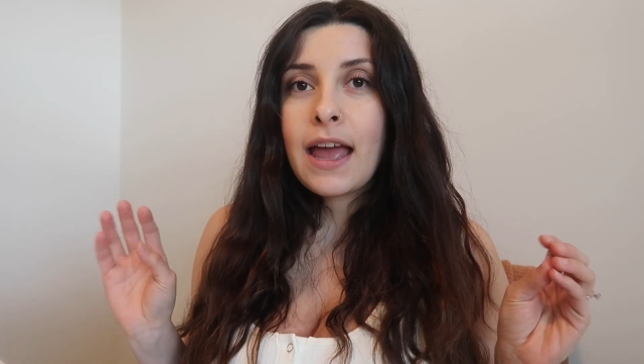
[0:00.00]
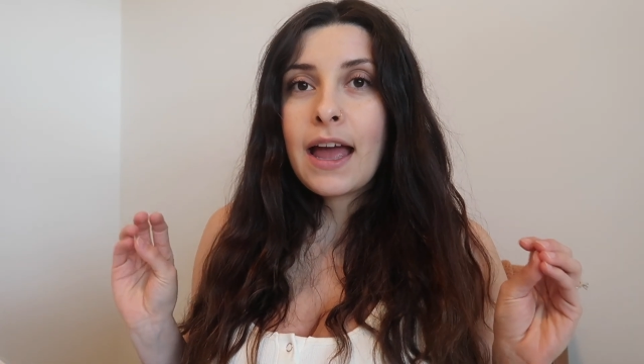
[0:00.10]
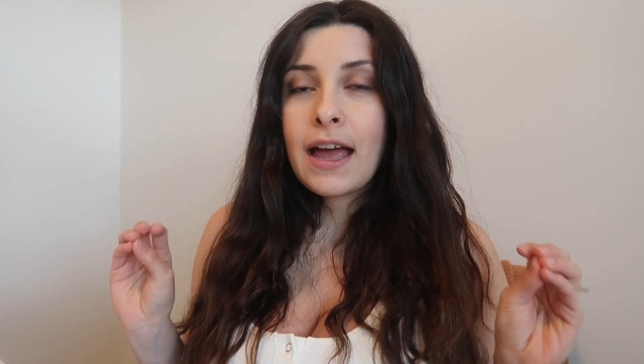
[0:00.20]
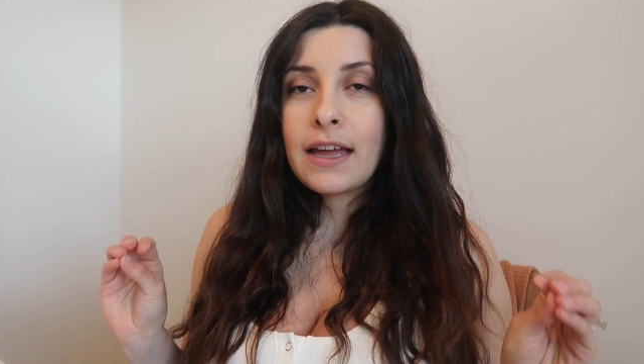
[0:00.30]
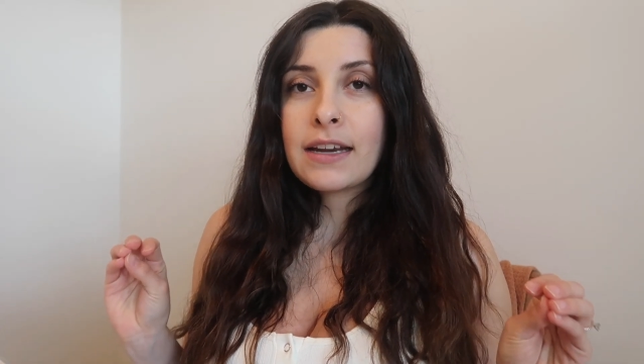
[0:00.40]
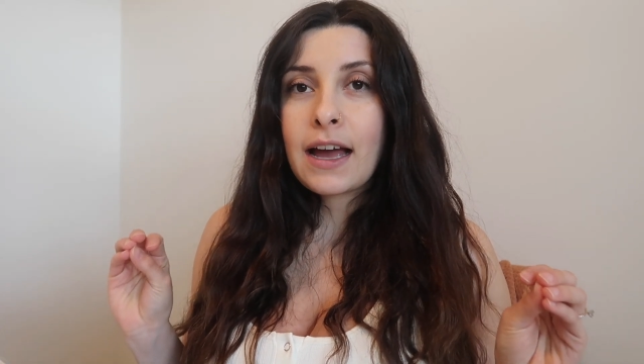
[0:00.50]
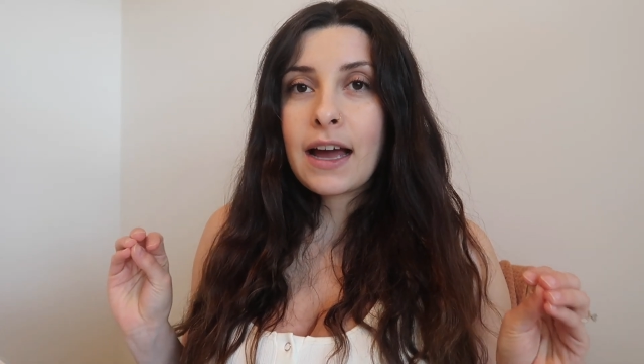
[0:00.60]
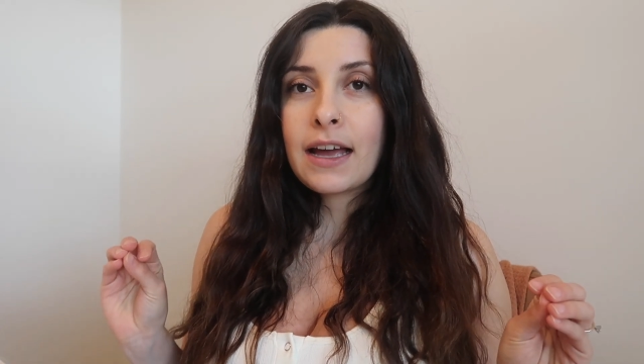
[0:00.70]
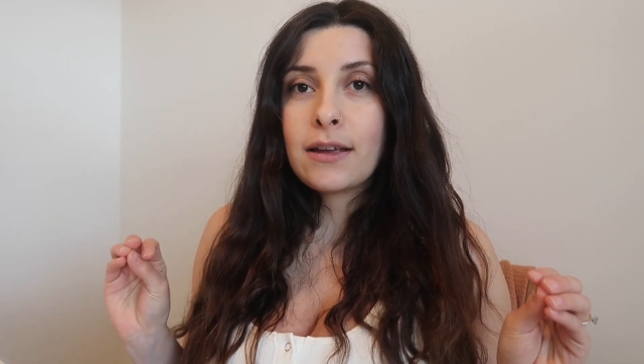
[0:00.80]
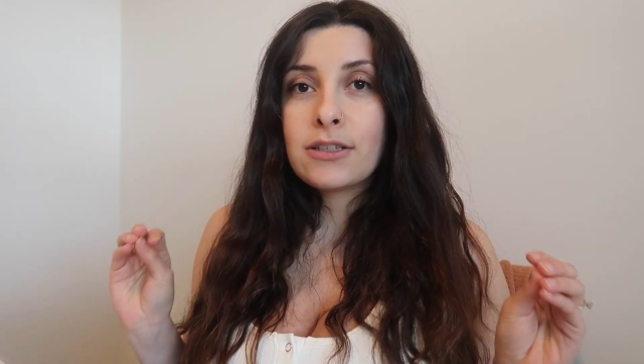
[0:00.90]
and
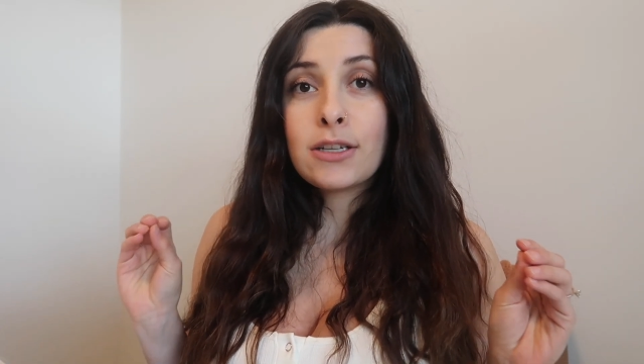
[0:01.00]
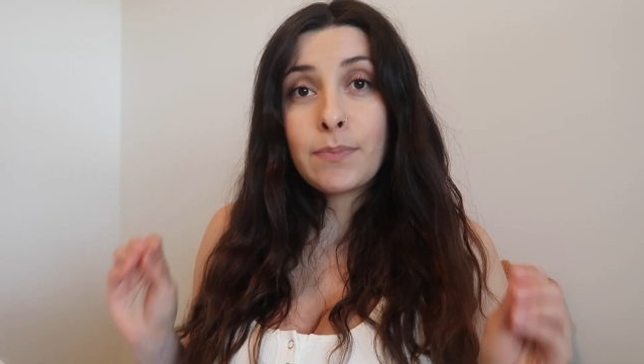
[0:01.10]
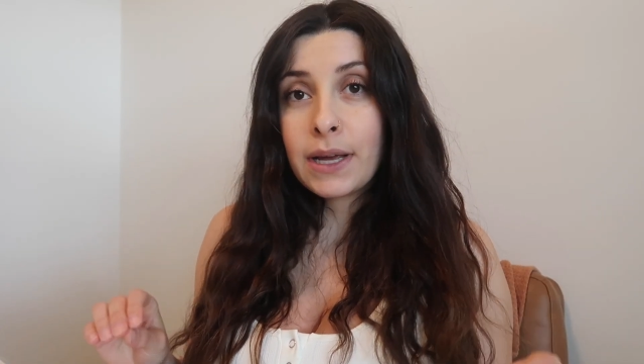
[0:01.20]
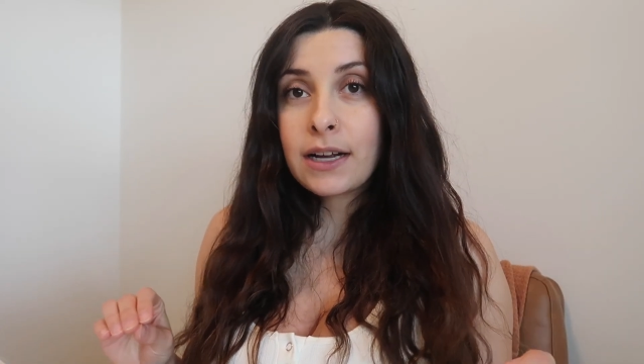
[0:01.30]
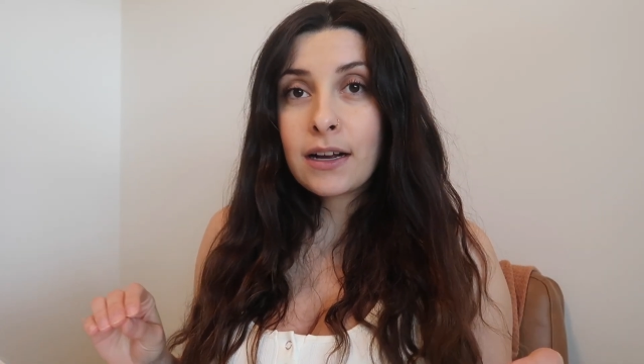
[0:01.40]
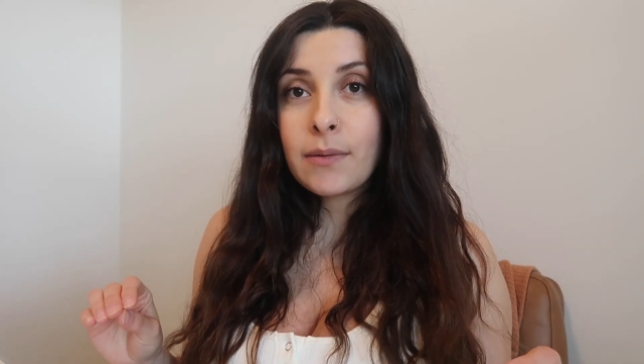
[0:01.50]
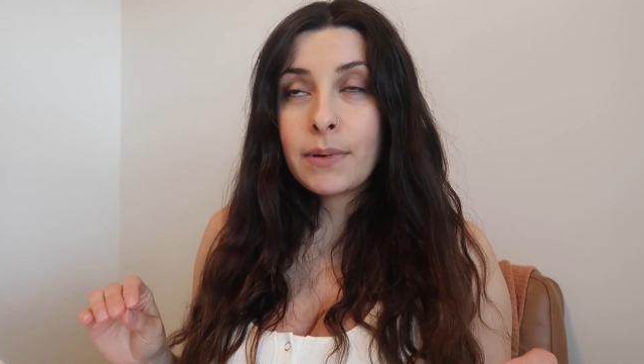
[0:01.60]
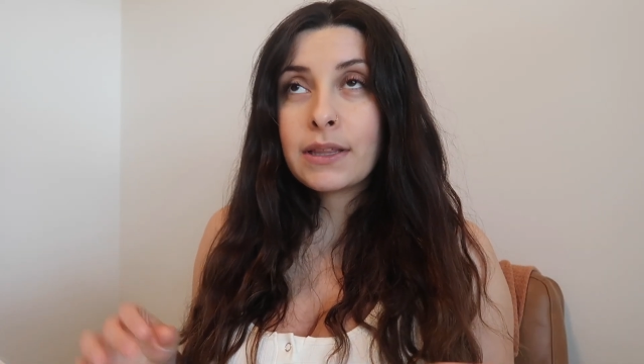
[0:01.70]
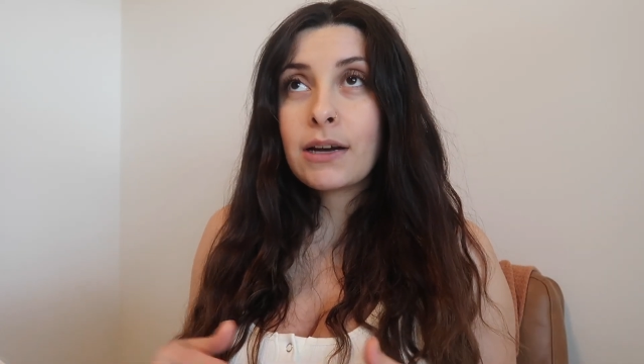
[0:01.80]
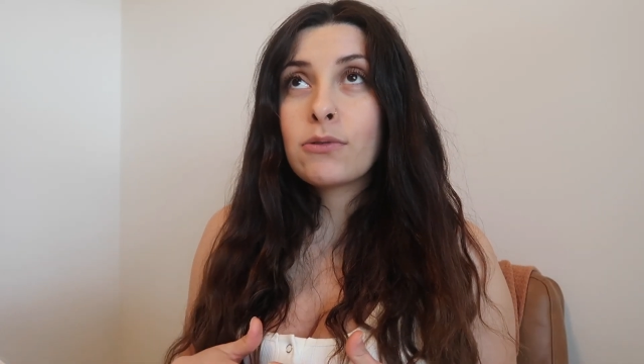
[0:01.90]
I did pickup,
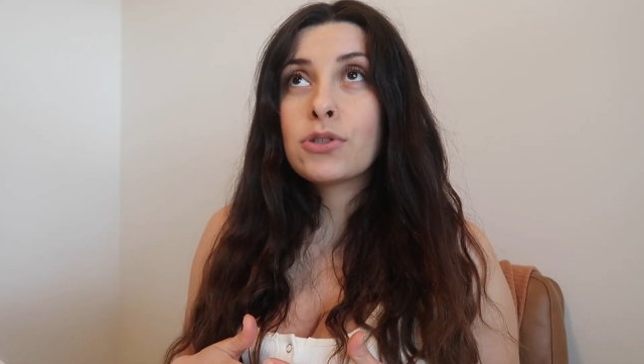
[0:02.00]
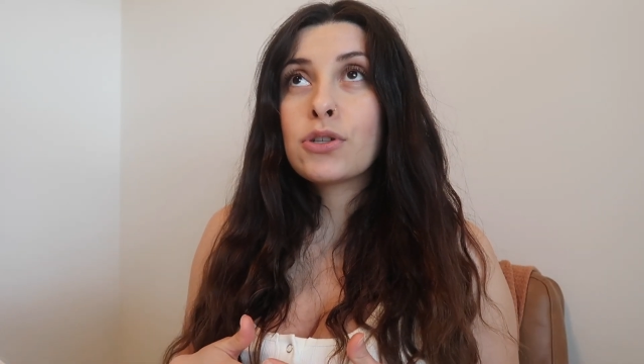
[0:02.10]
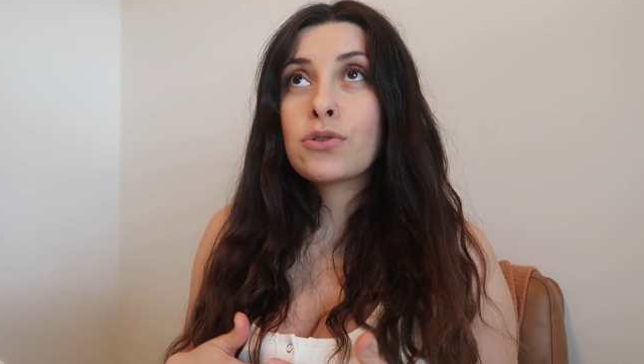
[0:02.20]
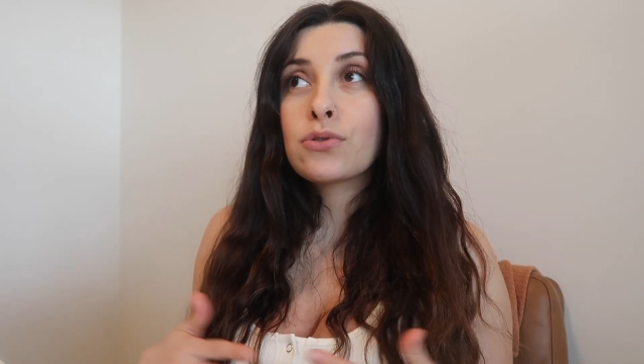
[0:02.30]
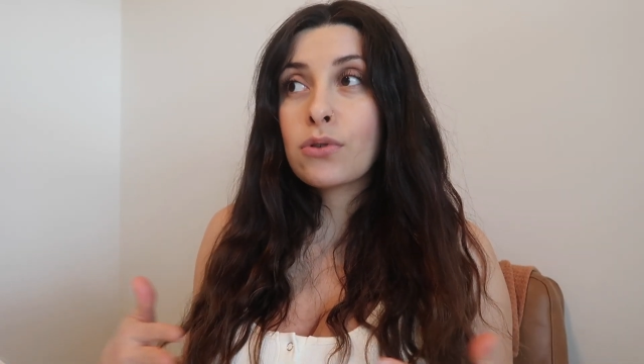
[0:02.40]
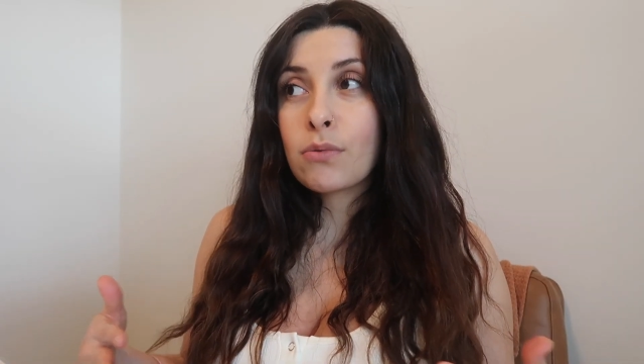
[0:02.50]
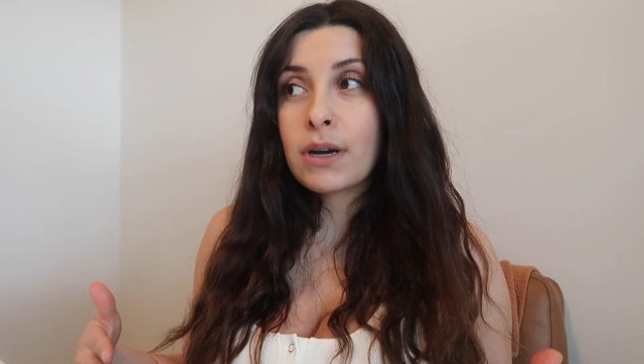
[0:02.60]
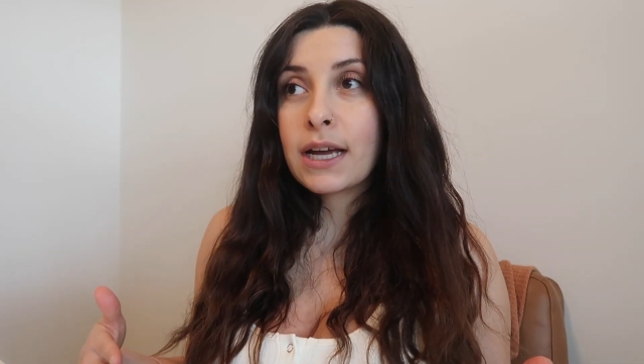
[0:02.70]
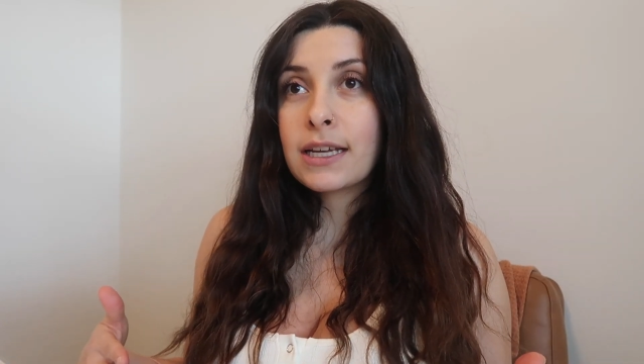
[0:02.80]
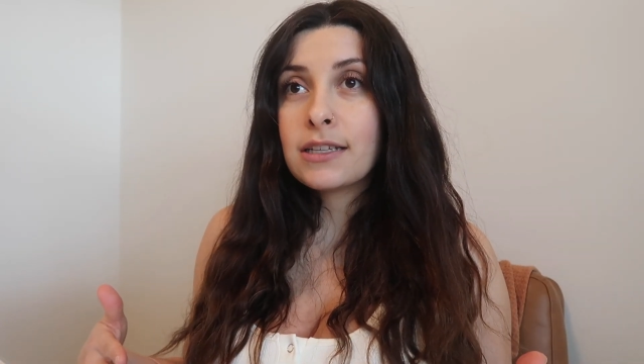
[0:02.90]
and that was just so
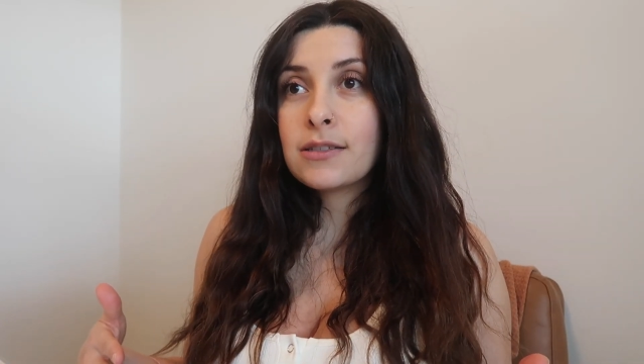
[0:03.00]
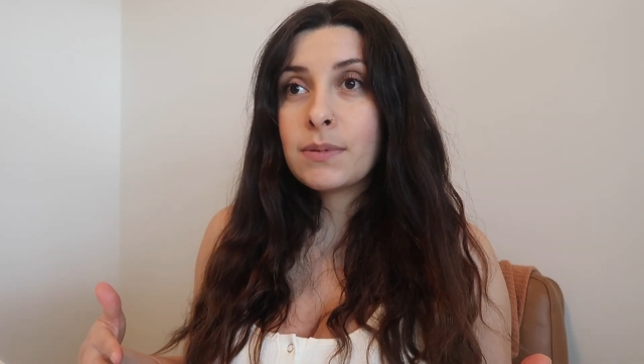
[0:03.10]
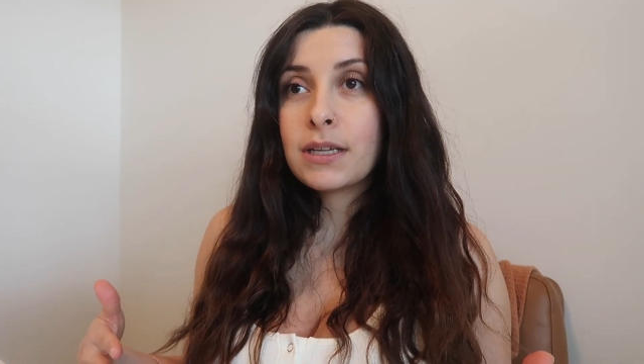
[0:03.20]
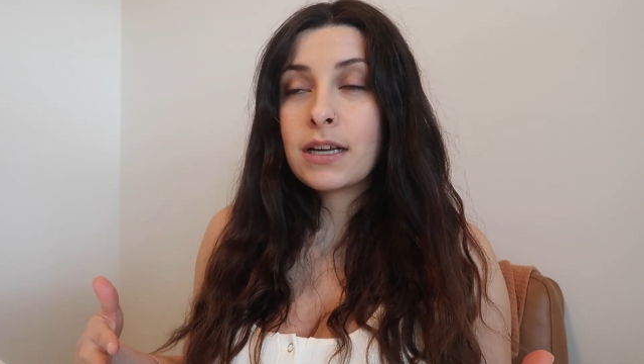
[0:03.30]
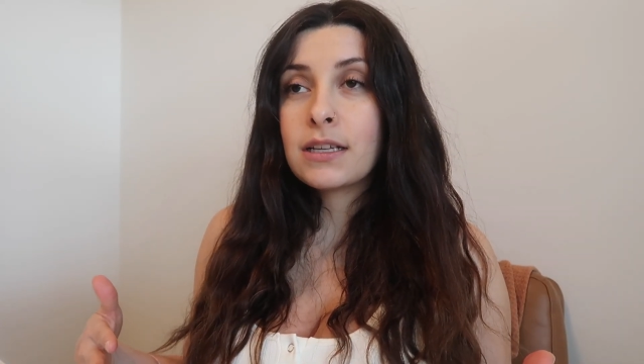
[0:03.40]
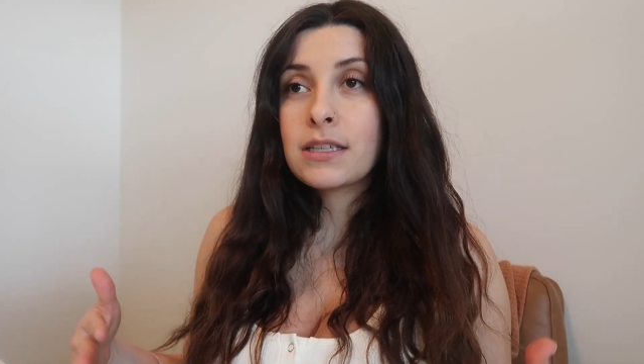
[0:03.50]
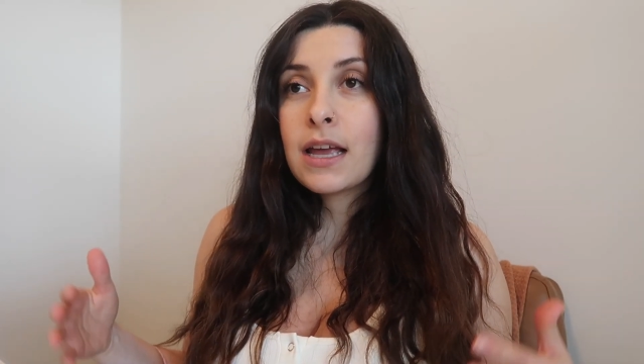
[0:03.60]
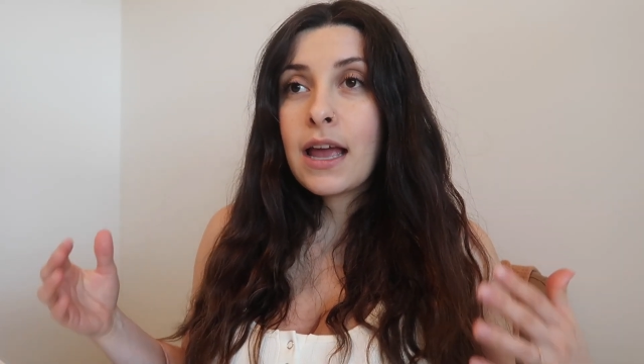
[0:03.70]
nice because